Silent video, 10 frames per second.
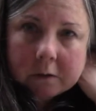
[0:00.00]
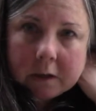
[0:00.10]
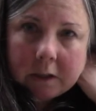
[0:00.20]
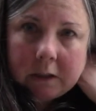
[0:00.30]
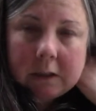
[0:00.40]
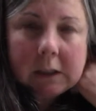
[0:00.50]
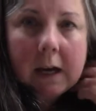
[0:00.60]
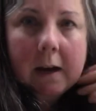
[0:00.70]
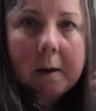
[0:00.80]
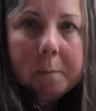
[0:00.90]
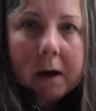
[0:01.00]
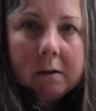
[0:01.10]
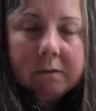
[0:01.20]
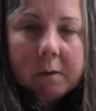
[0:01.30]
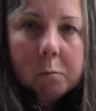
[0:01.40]
and I need to get a
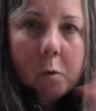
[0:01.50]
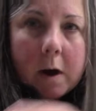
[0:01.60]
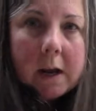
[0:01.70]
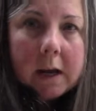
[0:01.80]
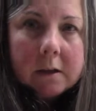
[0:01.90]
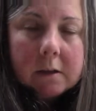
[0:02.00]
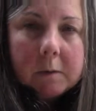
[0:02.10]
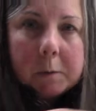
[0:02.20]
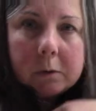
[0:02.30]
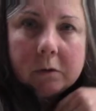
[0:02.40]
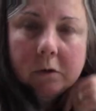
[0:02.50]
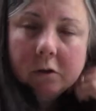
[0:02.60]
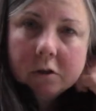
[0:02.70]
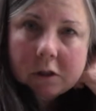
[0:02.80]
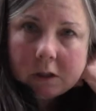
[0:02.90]
button from one end of the
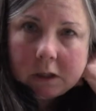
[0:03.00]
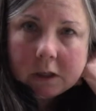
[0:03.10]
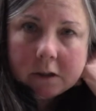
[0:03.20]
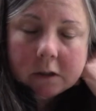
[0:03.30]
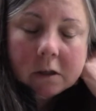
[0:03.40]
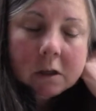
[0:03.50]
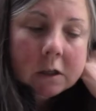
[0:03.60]
bolster to the other.